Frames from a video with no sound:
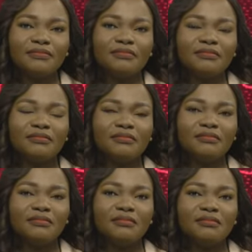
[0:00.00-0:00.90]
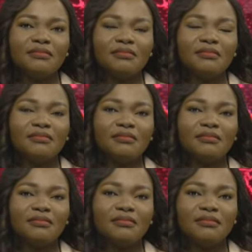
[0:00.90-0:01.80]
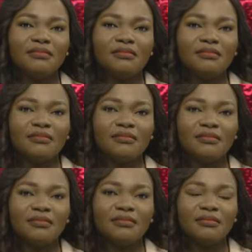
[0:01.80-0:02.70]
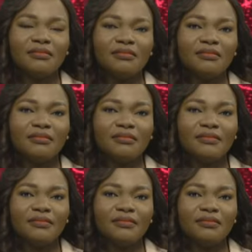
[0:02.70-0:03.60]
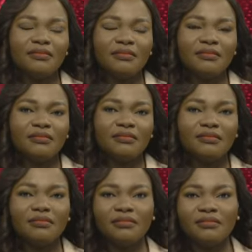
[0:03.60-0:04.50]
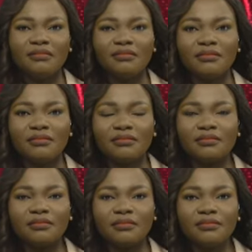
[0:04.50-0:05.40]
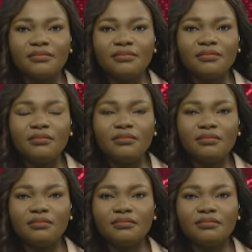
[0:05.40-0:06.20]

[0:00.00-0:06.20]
This person isn't speaking.